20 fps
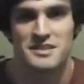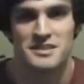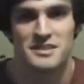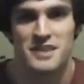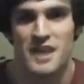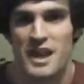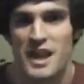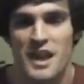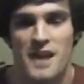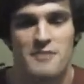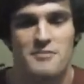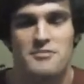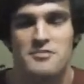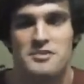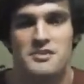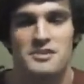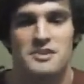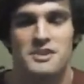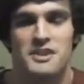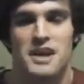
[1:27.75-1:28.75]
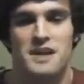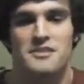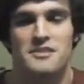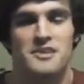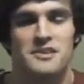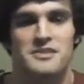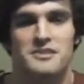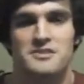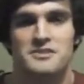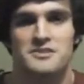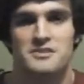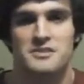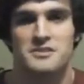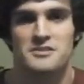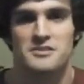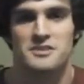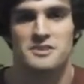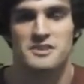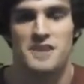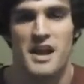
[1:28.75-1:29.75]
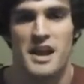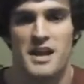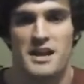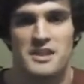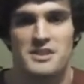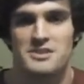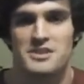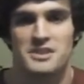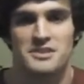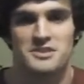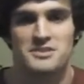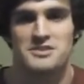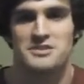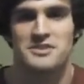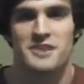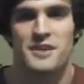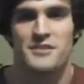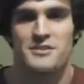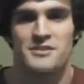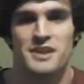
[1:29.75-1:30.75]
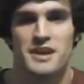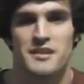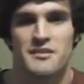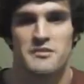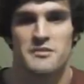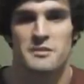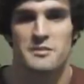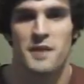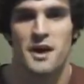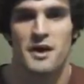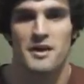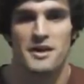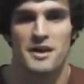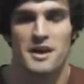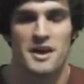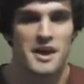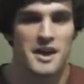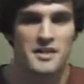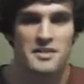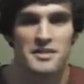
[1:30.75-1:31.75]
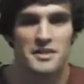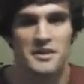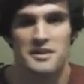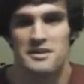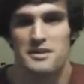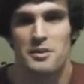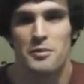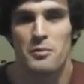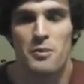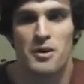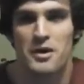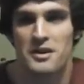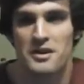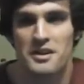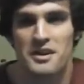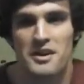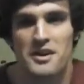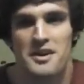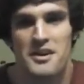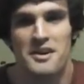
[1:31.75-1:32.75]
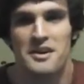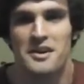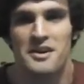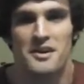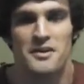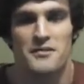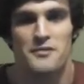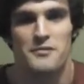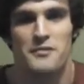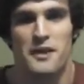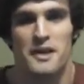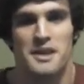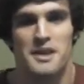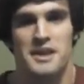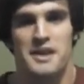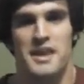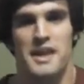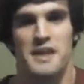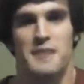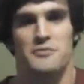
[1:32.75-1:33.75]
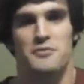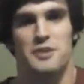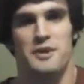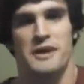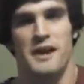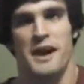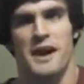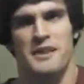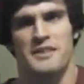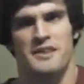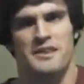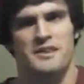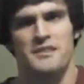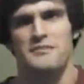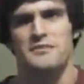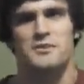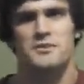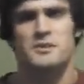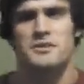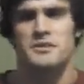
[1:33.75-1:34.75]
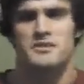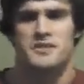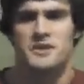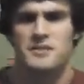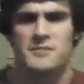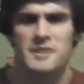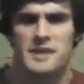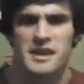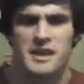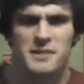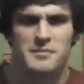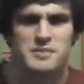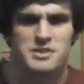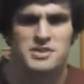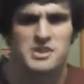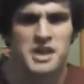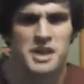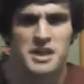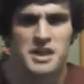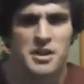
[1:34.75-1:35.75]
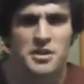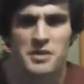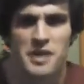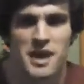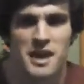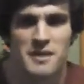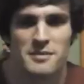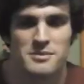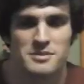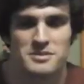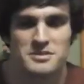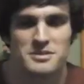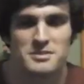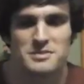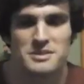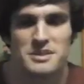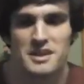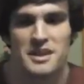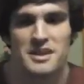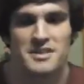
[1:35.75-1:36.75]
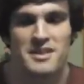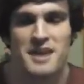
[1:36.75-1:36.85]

they have really not done this series any justice outside of the manga and like the one fighting game we got and like a few other, they made like pachinko games or something like